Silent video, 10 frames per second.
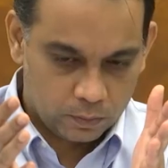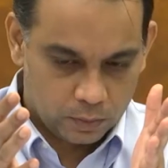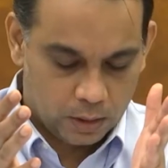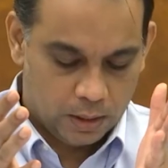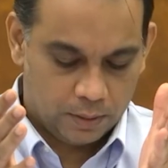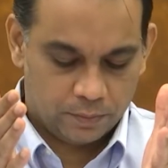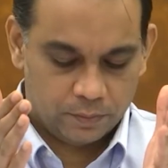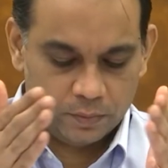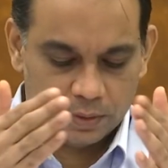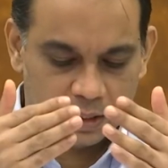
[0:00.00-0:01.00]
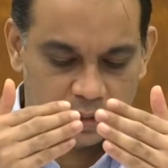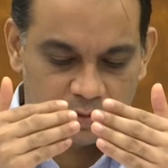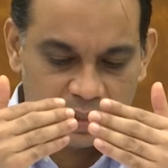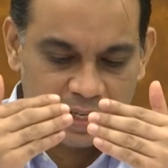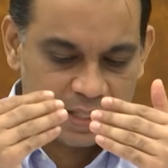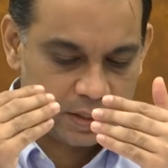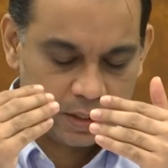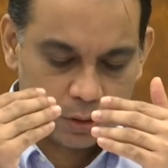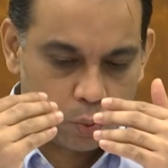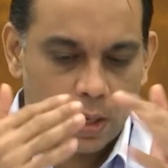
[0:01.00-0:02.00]
that is, fin density
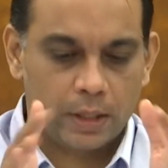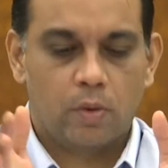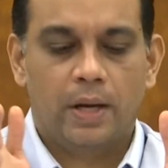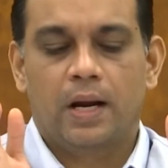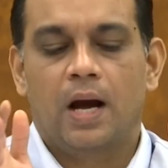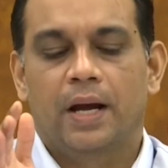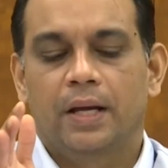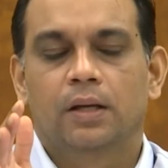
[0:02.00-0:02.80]
is quite high.